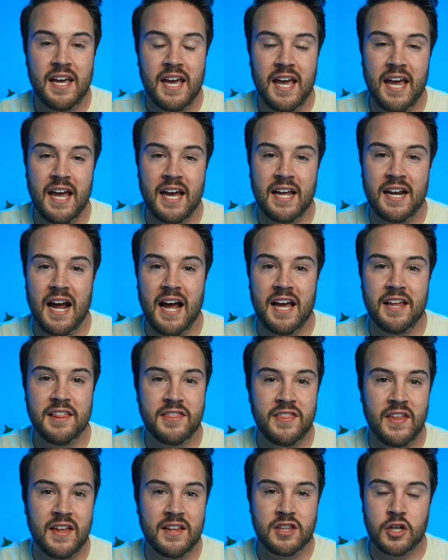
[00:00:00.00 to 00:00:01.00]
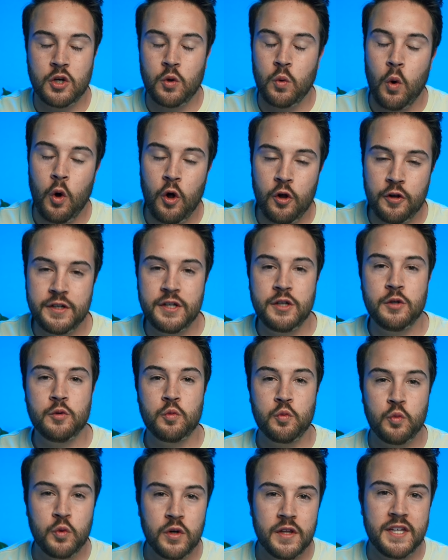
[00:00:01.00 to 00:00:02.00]
and I think the quality
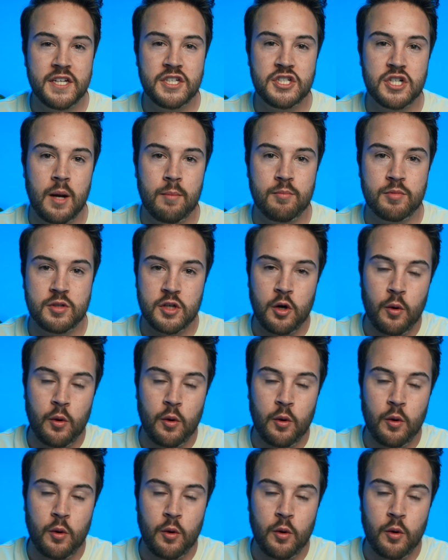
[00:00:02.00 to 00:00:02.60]
really jumped